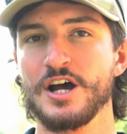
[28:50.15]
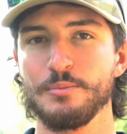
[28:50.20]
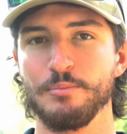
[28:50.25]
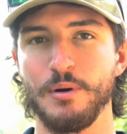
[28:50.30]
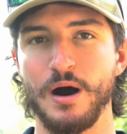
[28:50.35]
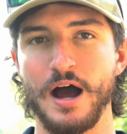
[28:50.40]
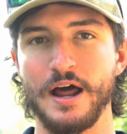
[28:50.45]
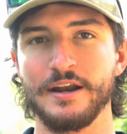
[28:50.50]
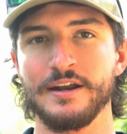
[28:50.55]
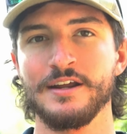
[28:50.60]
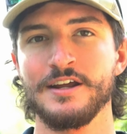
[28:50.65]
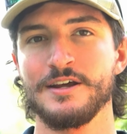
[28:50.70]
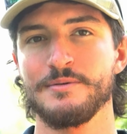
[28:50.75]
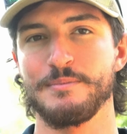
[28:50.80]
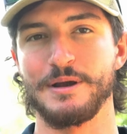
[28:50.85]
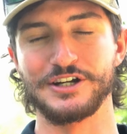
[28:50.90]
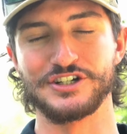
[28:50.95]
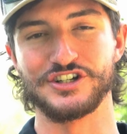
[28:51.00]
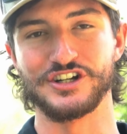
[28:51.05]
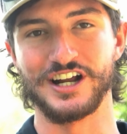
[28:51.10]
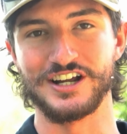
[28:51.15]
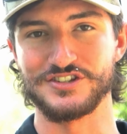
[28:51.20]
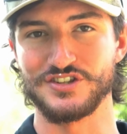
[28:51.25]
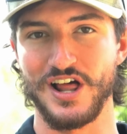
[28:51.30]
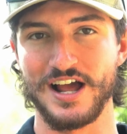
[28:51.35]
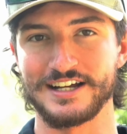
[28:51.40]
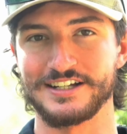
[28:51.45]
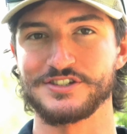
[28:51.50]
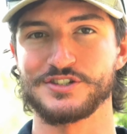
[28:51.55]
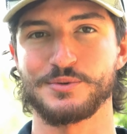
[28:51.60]
But make sure you guys
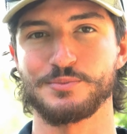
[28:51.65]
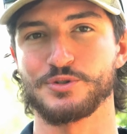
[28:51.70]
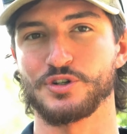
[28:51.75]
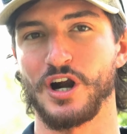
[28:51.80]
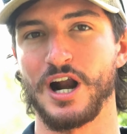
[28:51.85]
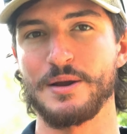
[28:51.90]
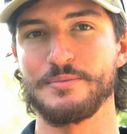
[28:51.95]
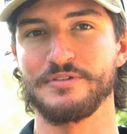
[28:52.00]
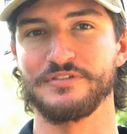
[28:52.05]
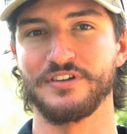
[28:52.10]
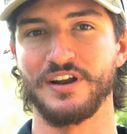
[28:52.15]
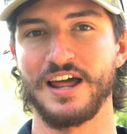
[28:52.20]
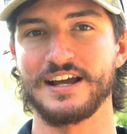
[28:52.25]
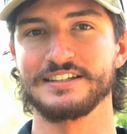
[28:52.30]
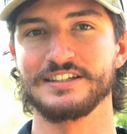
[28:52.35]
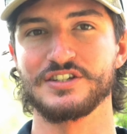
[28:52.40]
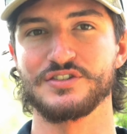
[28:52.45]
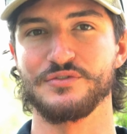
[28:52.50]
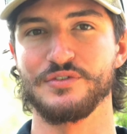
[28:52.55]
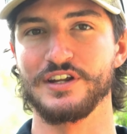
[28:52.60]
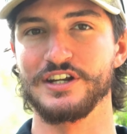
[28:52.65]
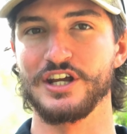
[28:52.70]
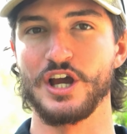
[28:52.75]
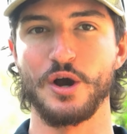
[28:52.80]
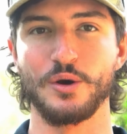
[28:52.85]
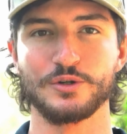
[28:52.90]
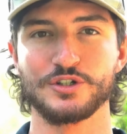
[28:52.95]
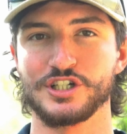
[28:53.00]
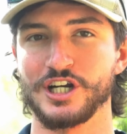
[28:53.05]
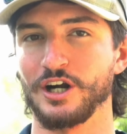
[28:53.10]
like and subscribe if you like this
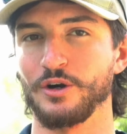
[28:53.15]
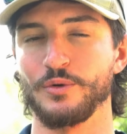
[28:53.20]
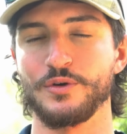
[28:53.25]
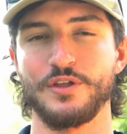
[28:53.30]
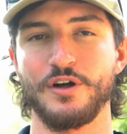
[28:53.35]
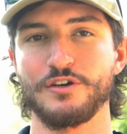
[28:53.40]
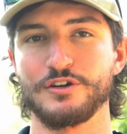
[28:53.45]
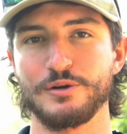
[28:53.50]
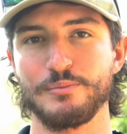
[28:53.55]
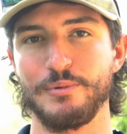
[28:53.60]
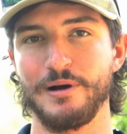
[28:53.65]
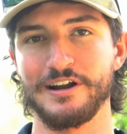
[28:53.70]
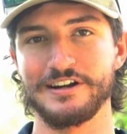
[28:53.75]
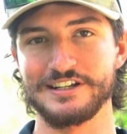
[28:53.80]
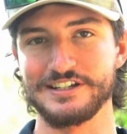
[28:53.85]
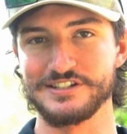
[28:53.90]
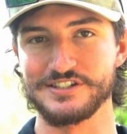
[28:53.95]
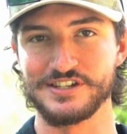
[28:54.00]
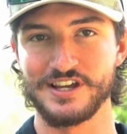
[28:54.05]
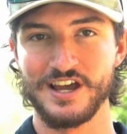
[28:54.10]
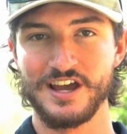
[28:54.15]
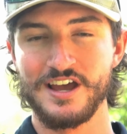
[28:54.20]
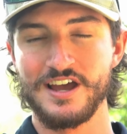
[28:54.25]
video. Share it with all your buddies.